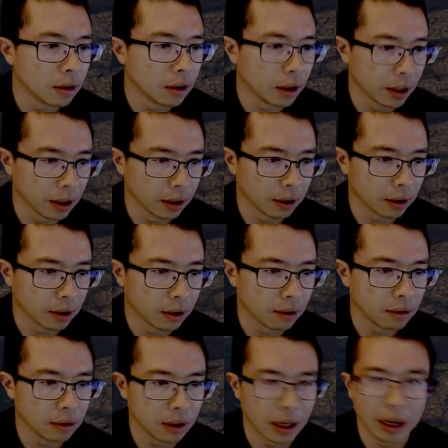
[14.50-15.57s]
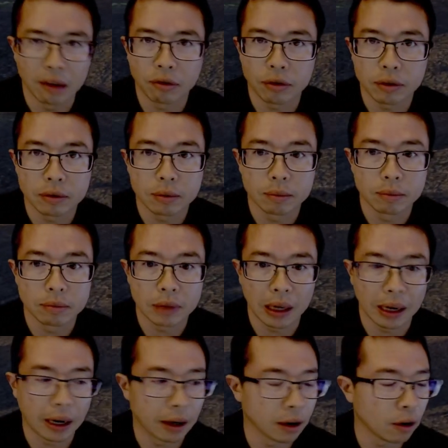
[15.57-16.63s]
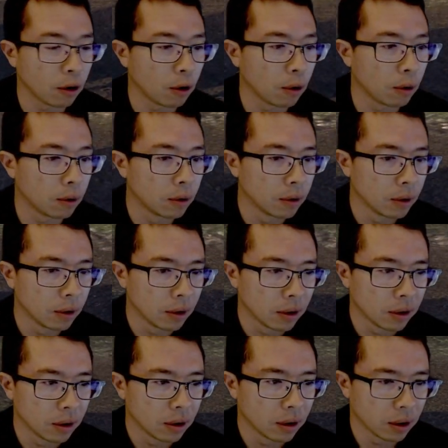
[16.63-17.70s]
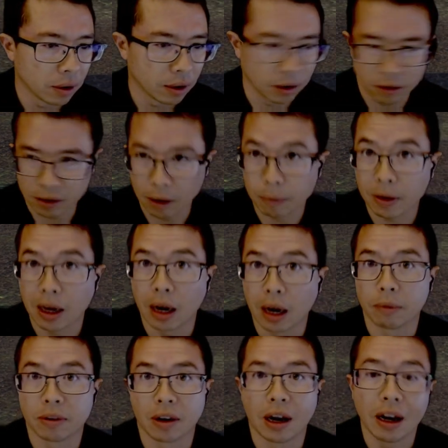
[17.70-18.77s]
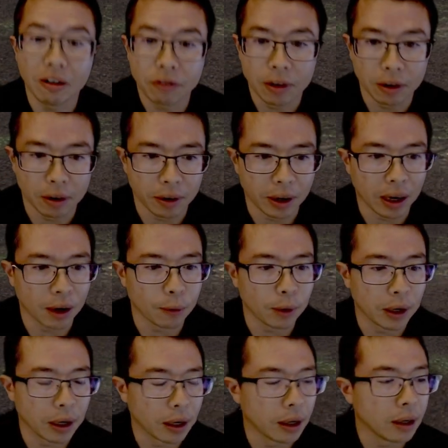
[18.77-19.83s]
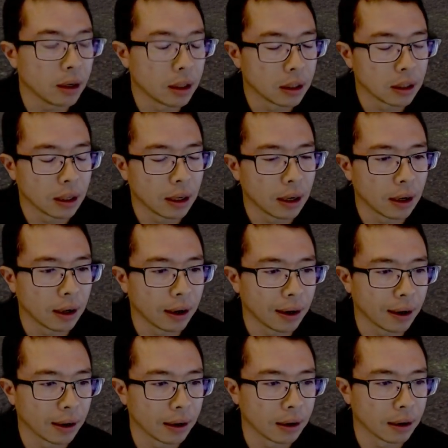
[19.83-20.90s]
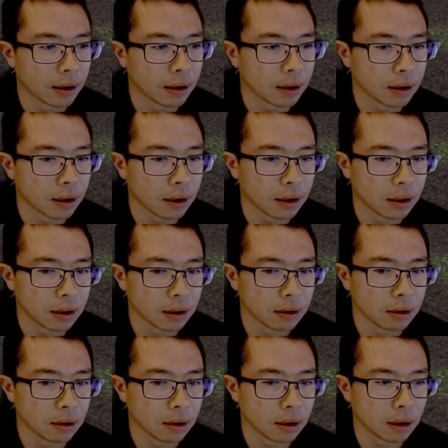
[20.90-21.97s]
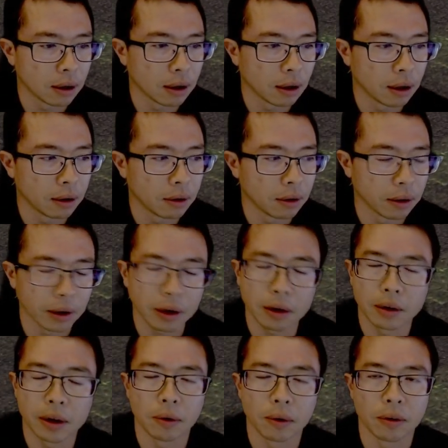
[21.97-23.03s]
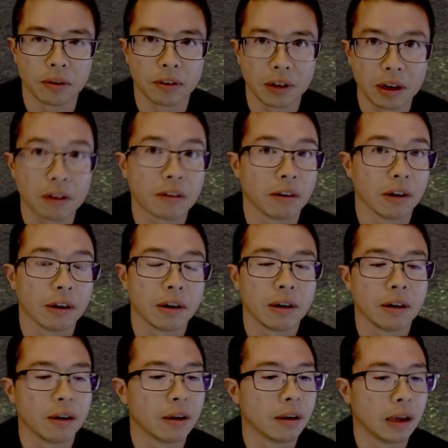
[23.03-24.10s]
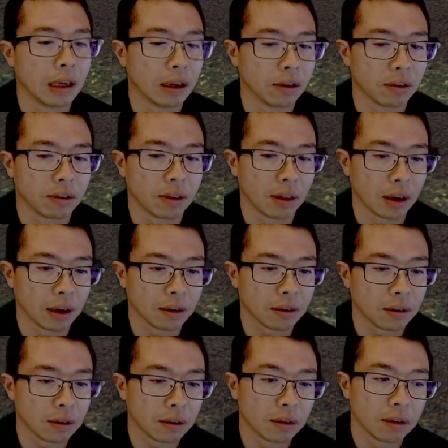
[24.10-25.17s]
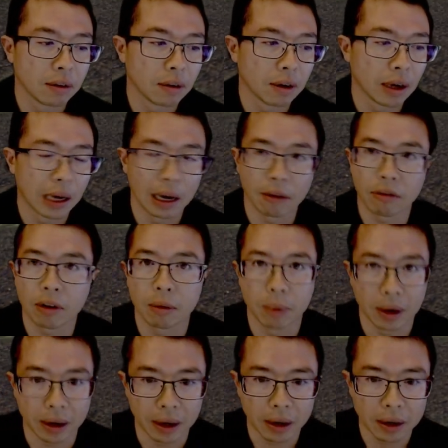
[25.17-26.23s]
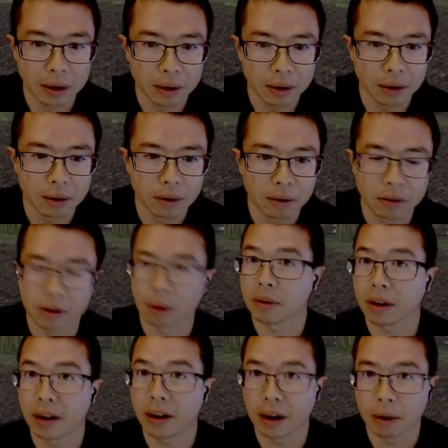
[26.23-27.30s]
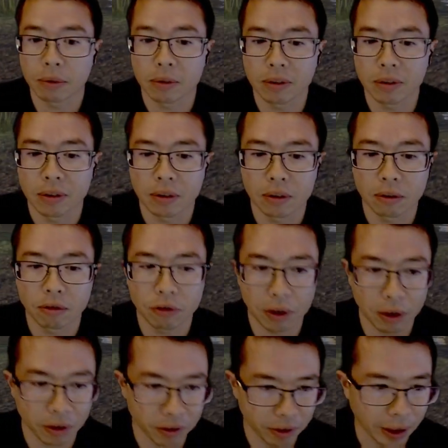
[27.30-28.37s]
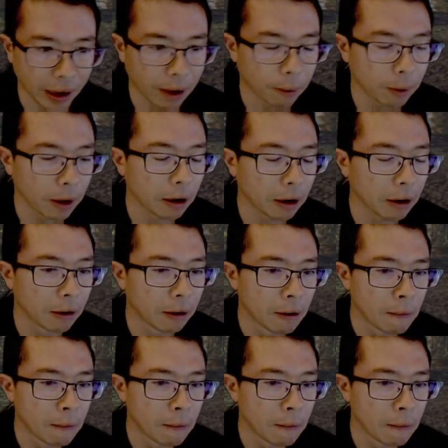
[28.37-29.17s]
in life. And I know that sometimes I feel that way. And the little known secret is that everybody sometimes feels that way.